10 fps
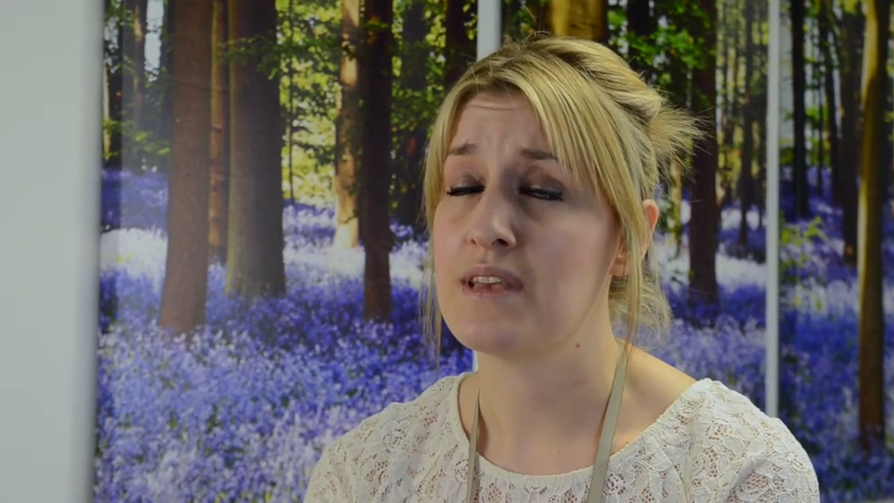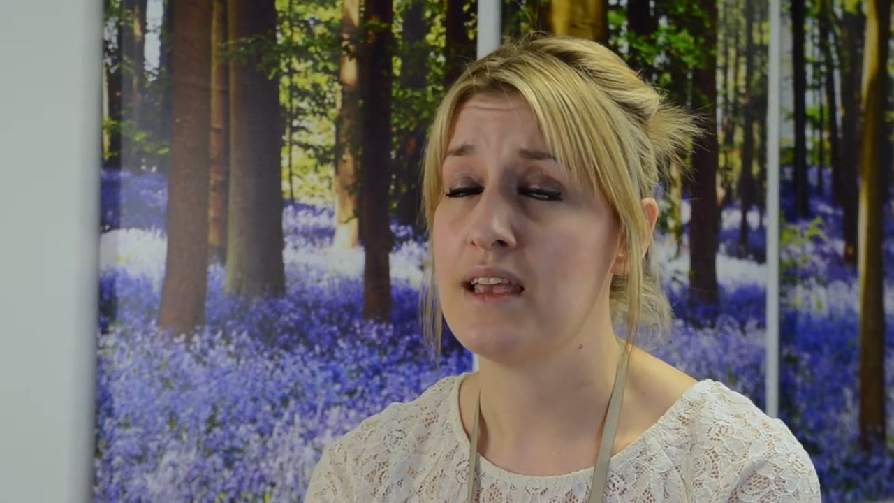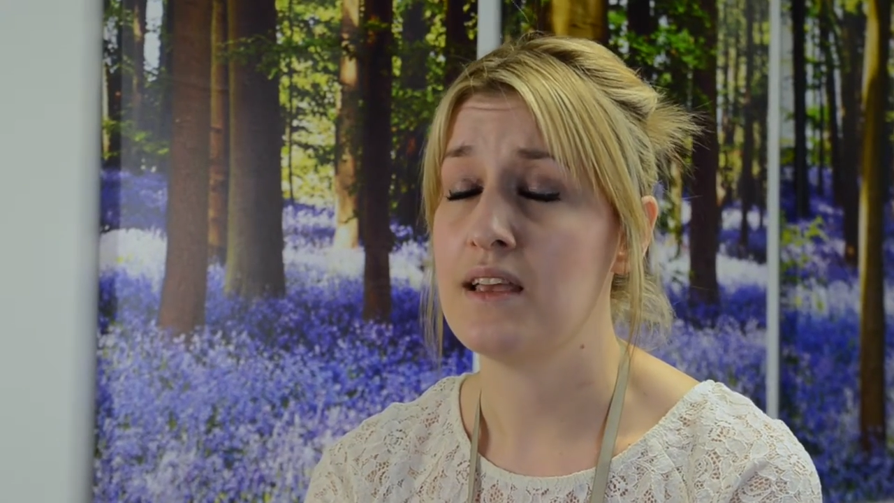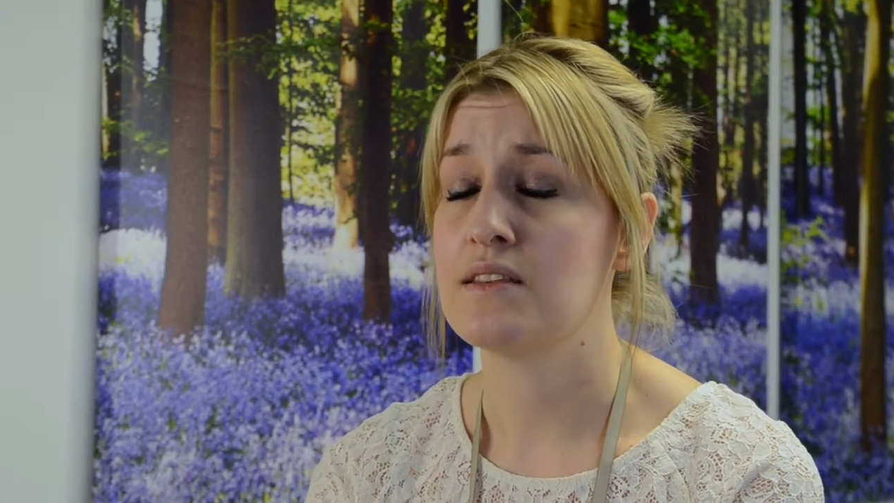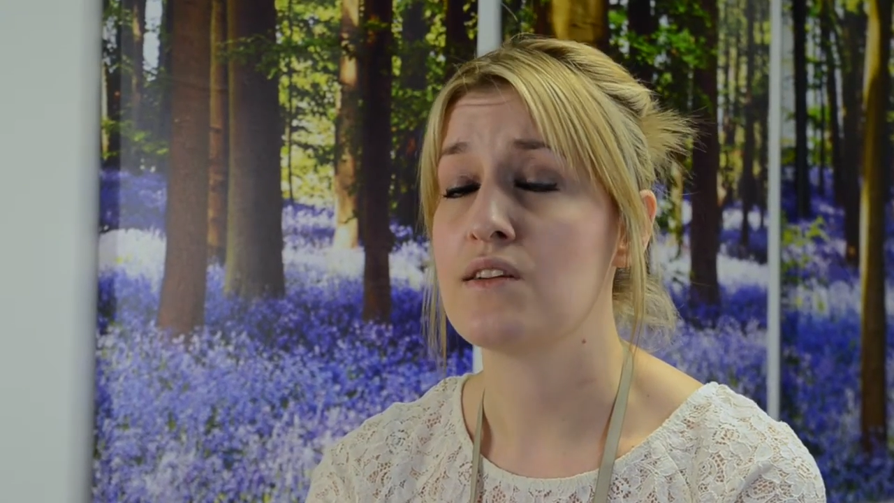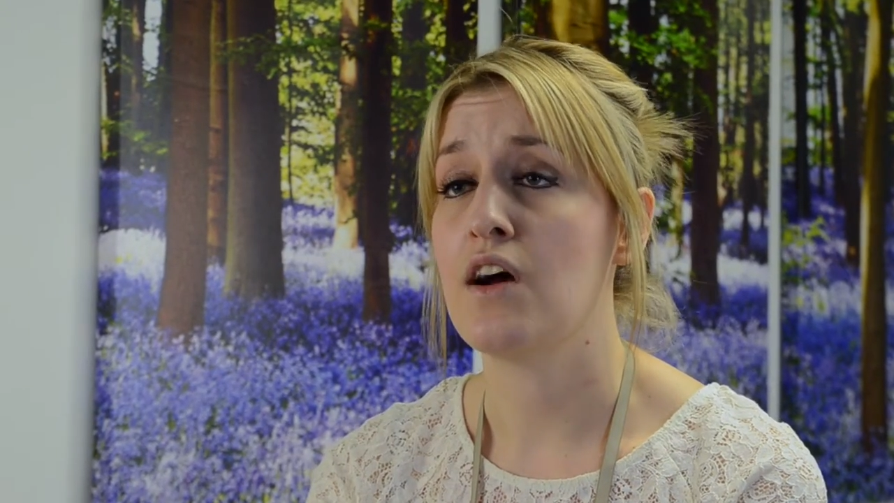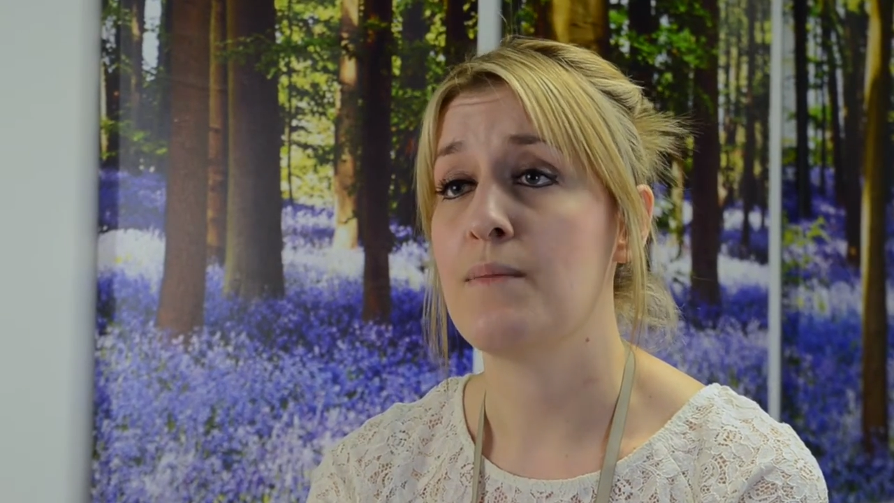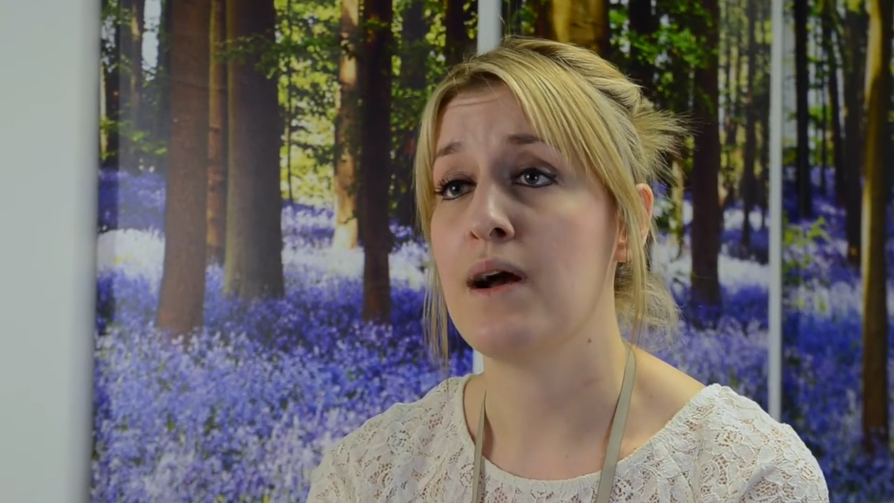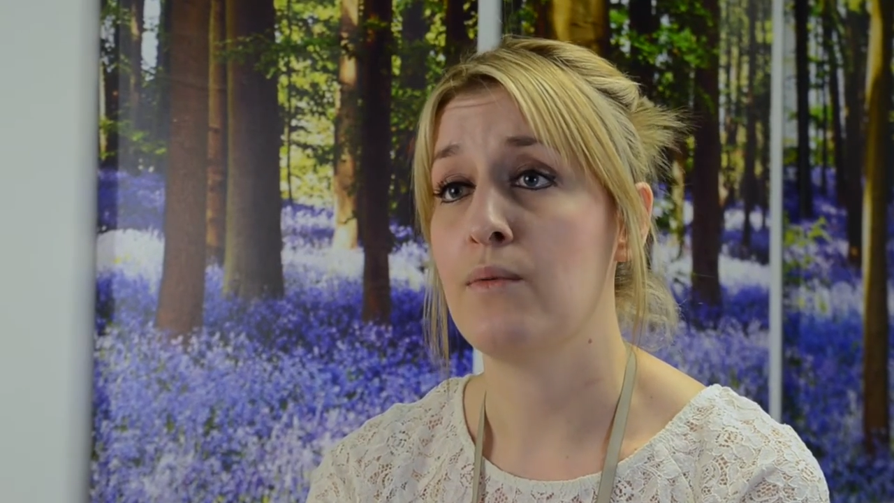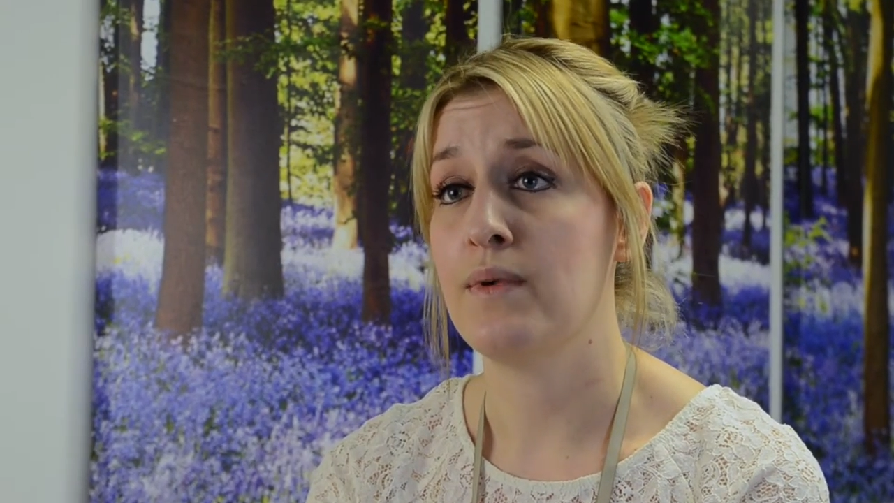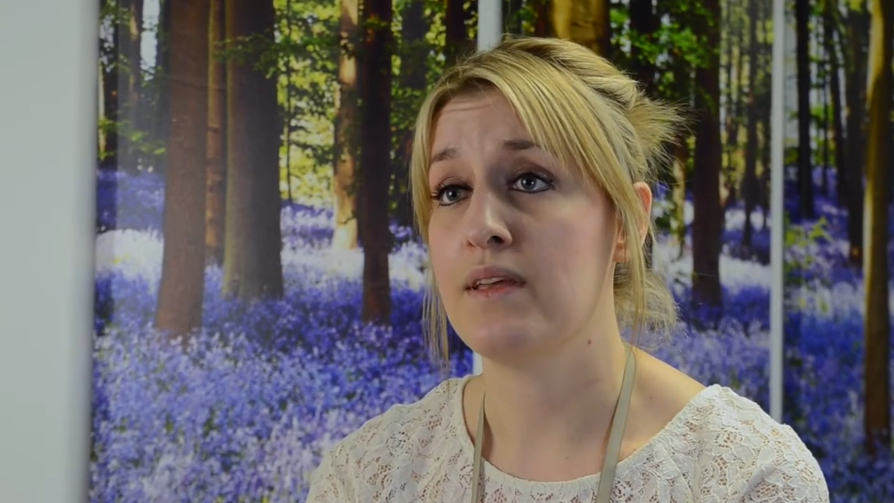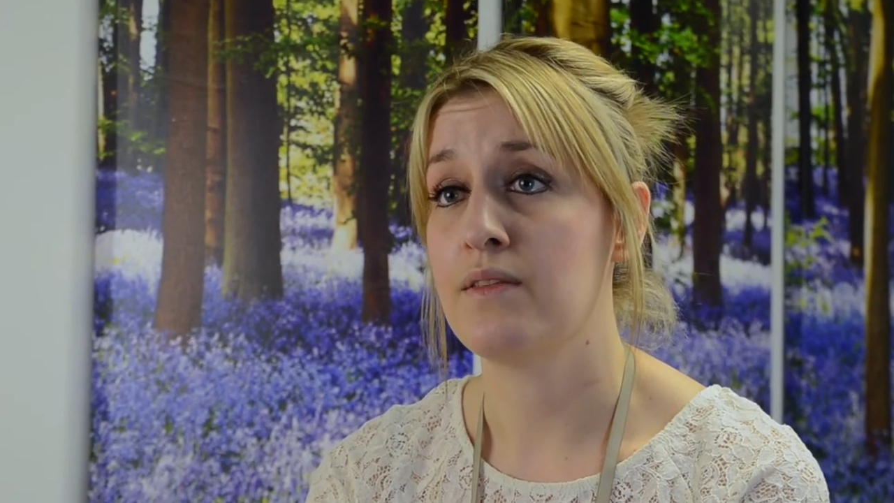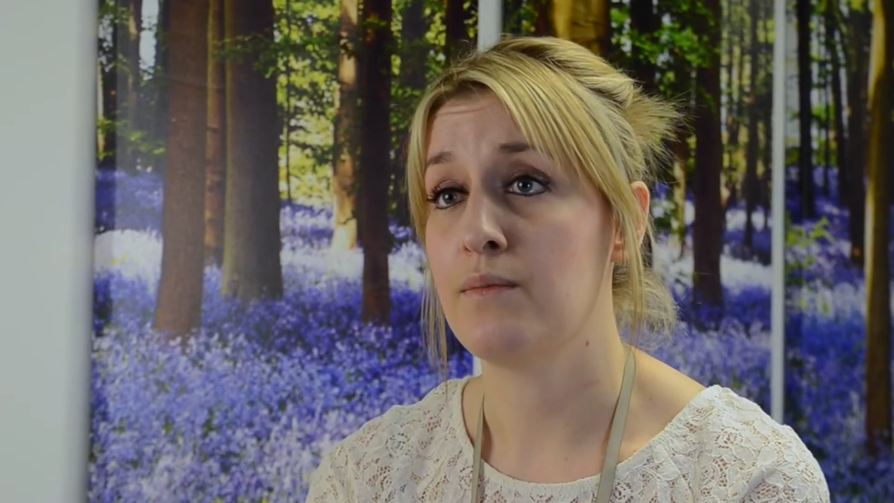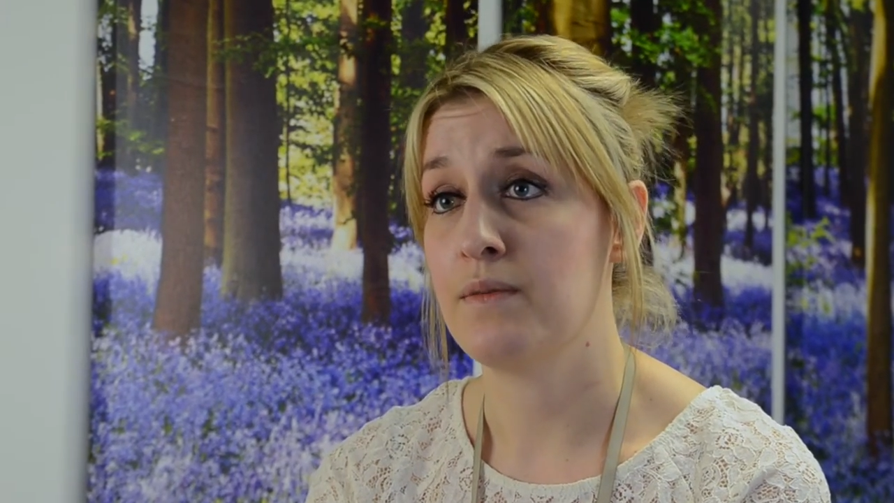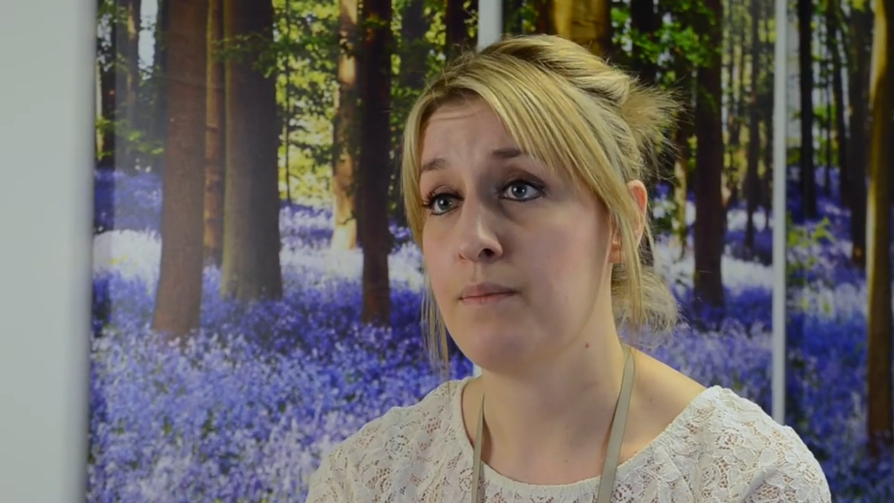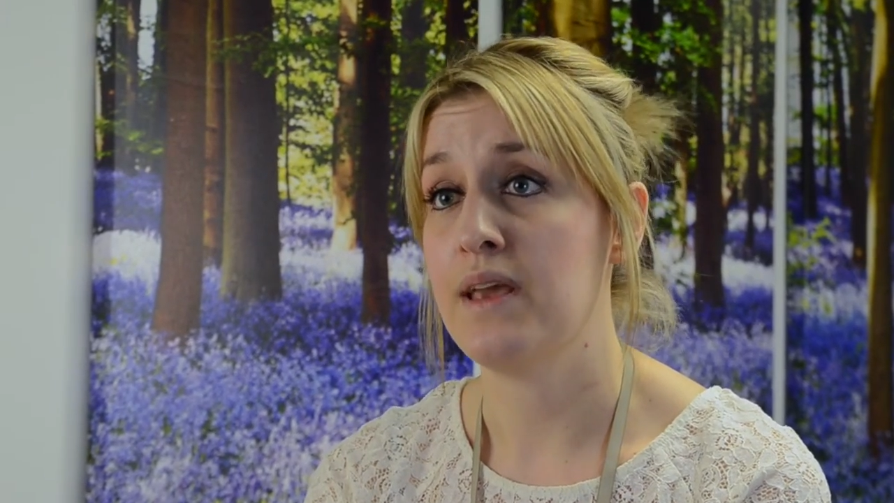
taking time out with, with